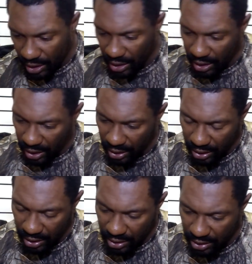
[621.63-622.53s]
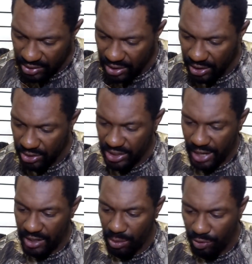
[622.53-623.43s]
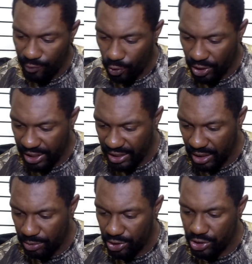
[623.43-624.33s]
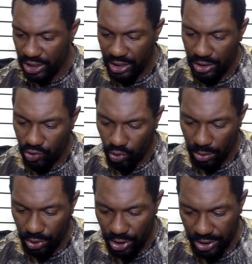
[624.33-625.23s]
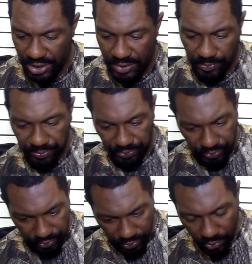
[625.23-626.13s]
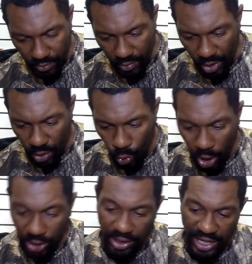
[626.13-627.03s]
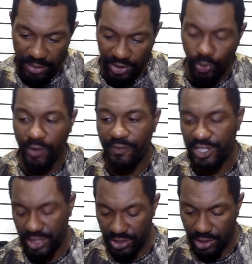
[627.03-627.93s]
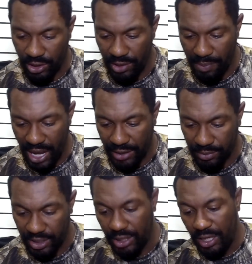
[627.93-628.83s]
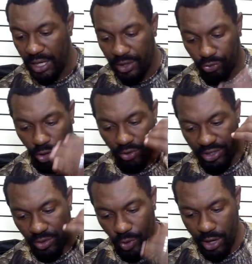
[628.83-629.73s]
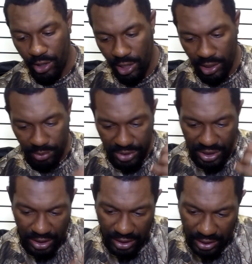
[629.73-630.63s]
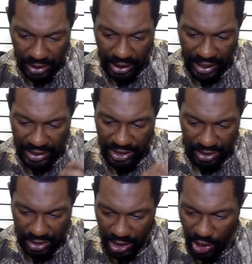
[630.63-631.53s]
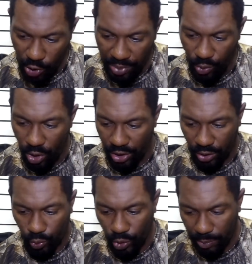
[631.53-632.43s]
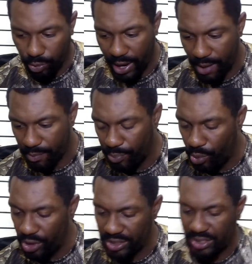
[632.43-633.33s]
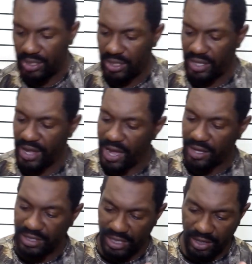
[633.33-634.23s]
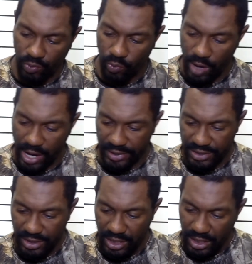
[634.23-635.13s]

And let's see here. It's got number 4 EWG treble hooks. Water depth, you want to fish this on the bottom. Throw this around humps, ledges, open water, riprap, points, docks, and rocks.